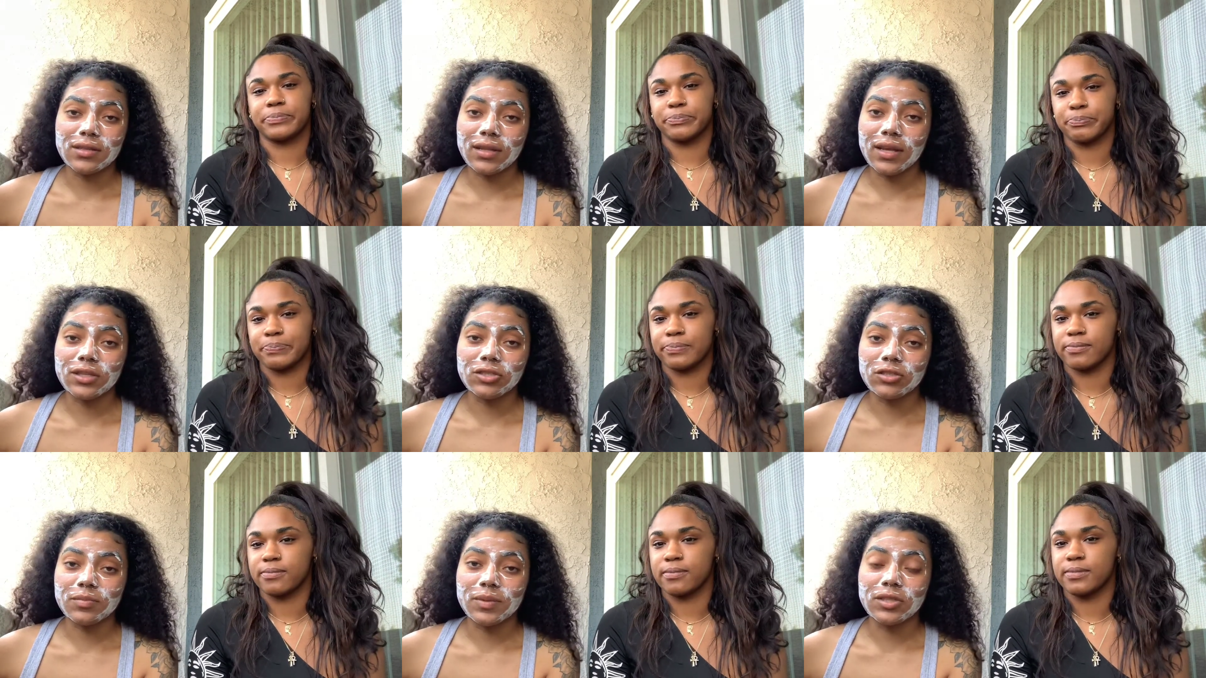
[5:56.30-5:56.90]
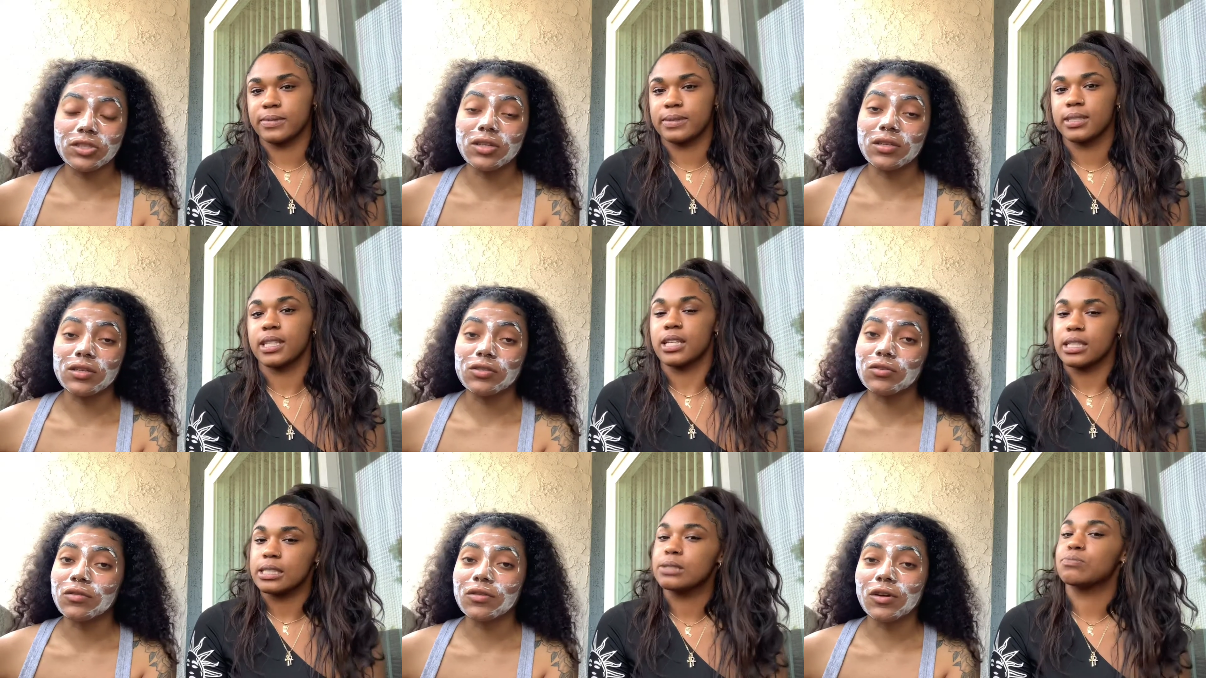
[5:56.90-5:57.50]
Speaker 1: they just be chilling.
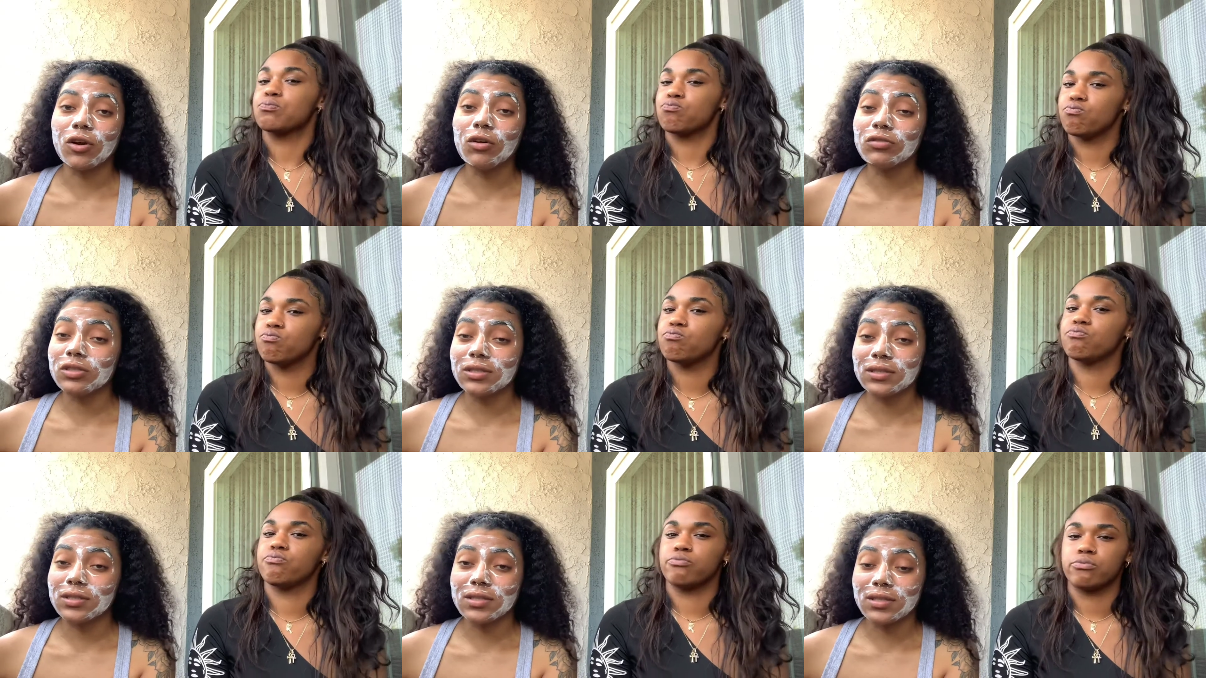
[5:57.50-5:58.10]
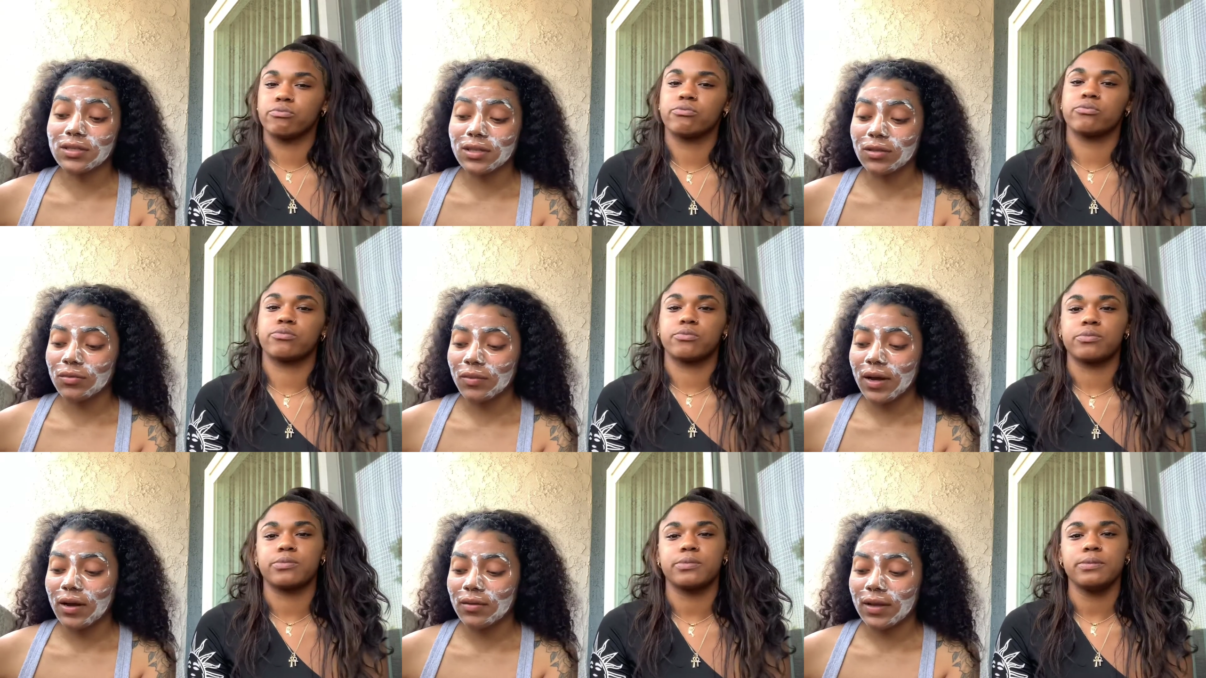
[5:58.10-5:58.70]
So the coaches is still
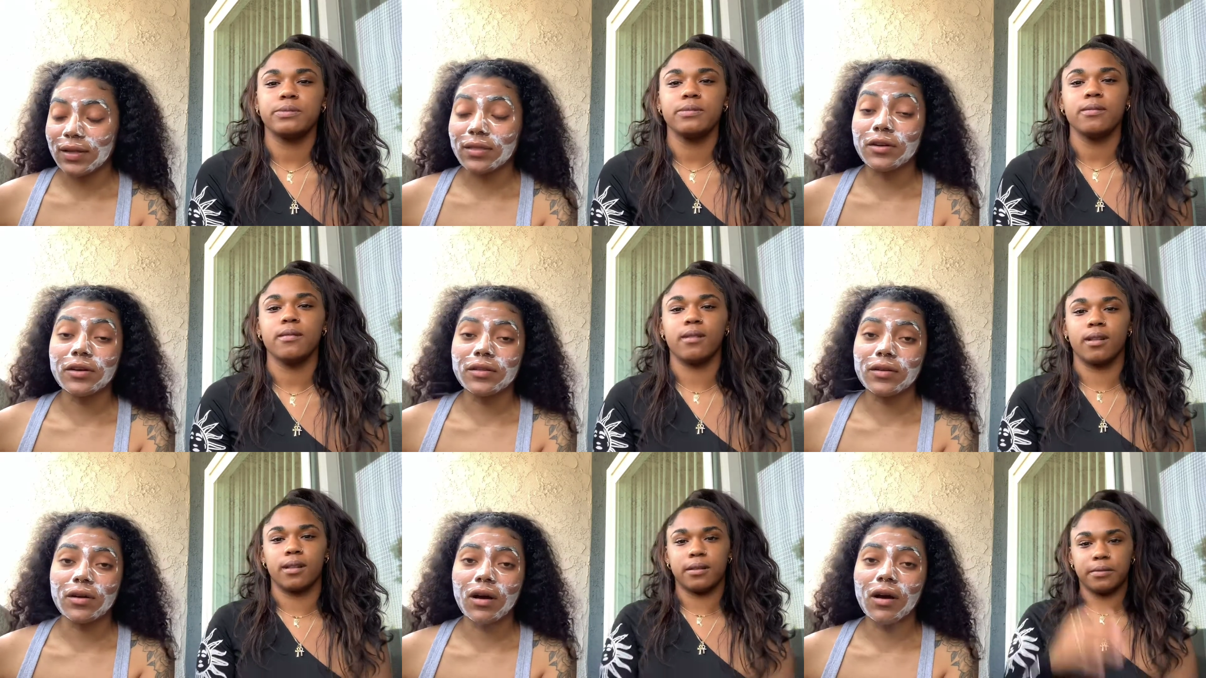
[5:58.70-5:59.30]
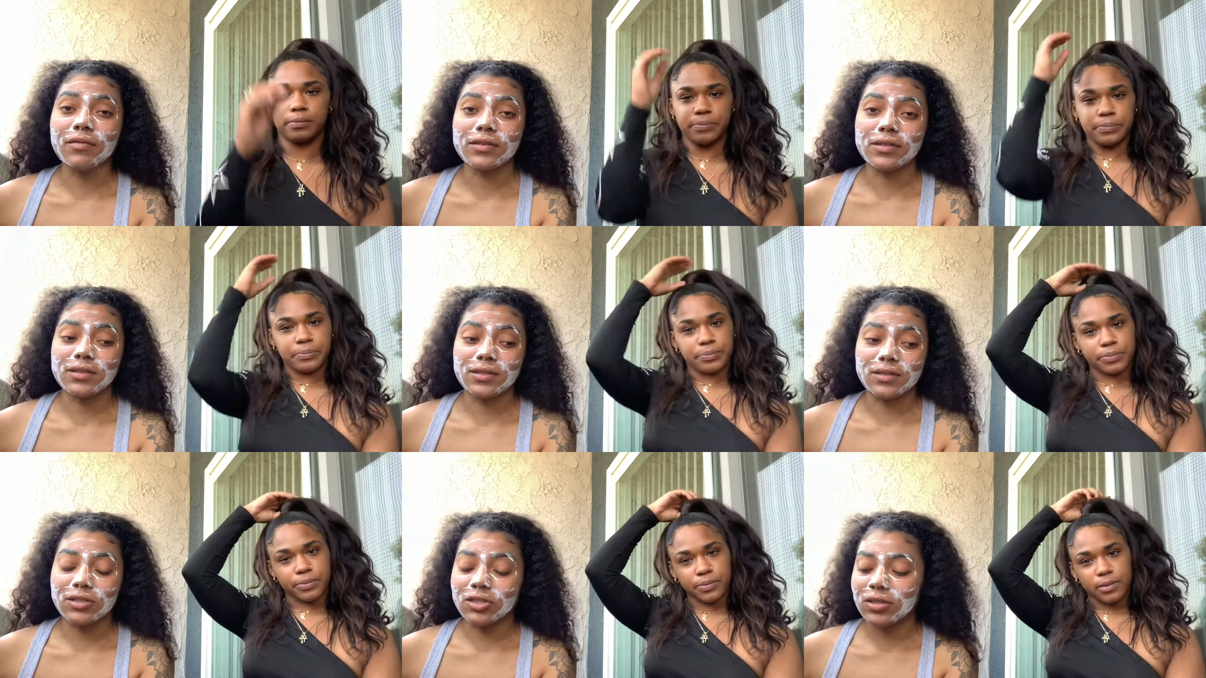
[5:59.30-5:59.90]
around. Like, they're in their offices
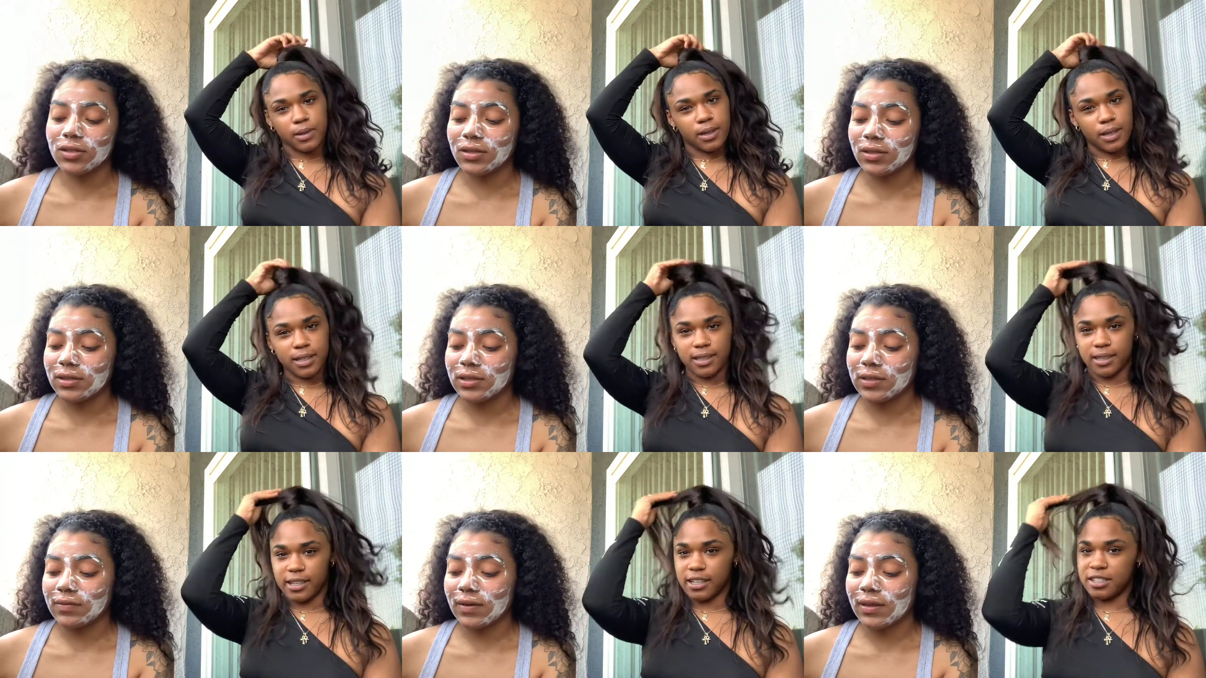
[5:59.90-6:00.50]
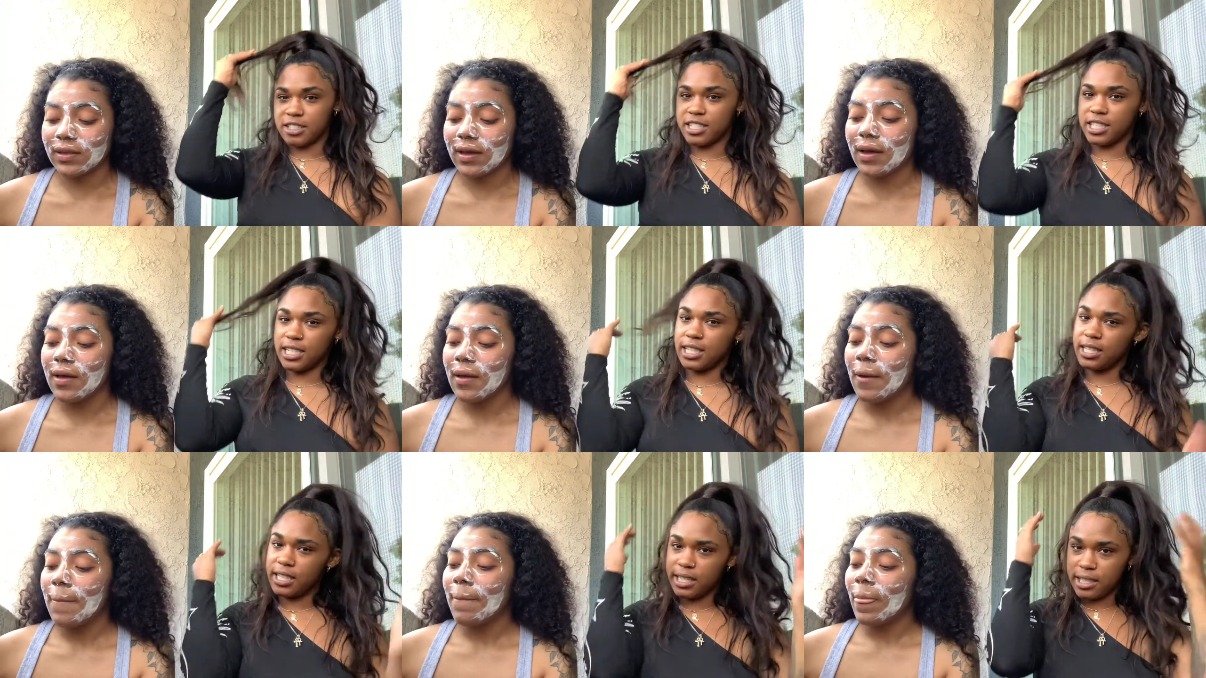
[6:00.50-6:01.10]
chilling and stuff They're like
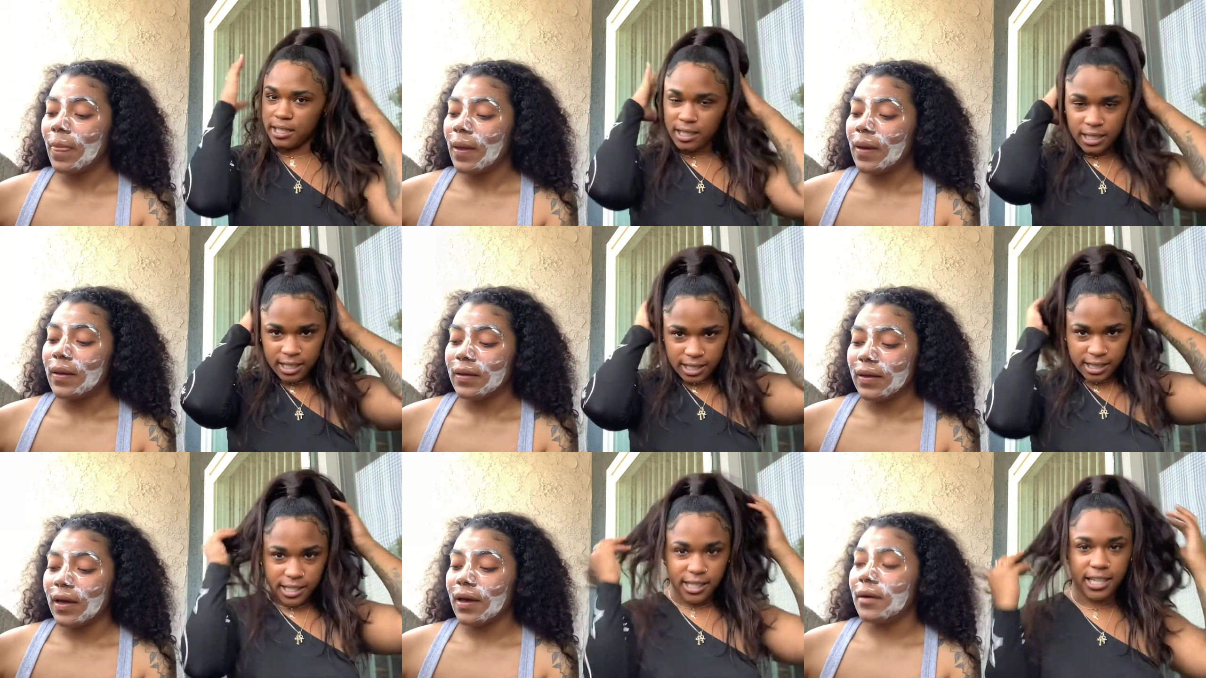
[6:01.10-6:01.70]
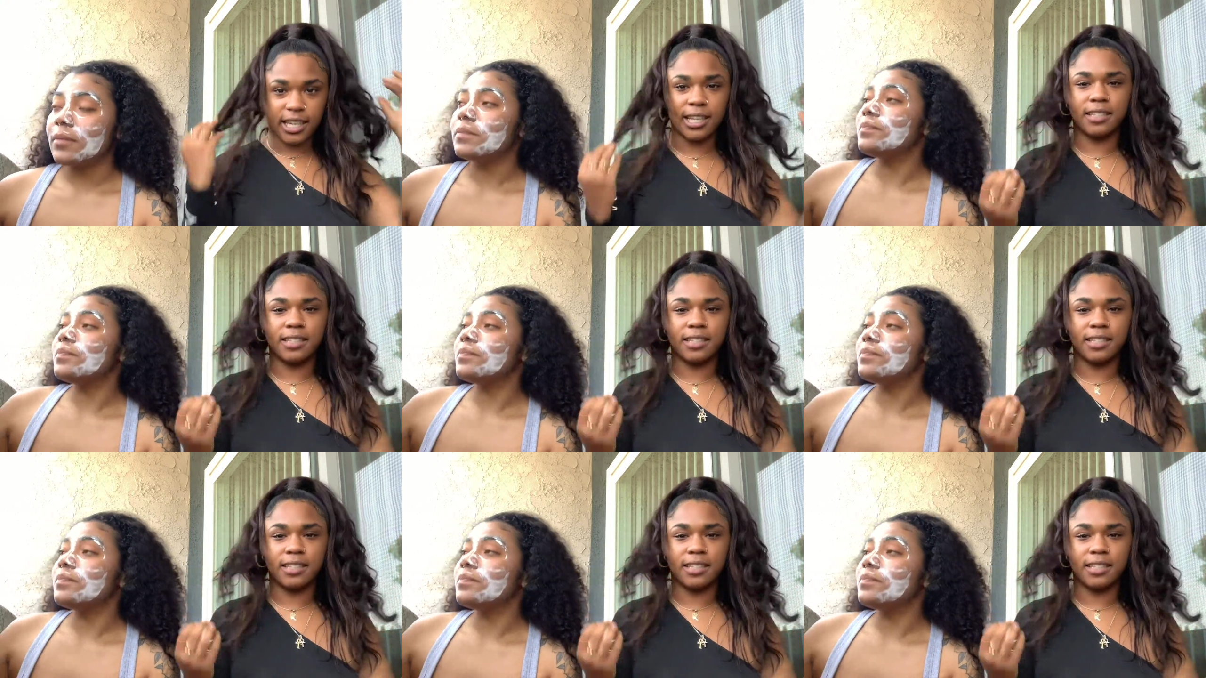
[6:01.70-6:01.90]
chilling. That. Yeah. Kids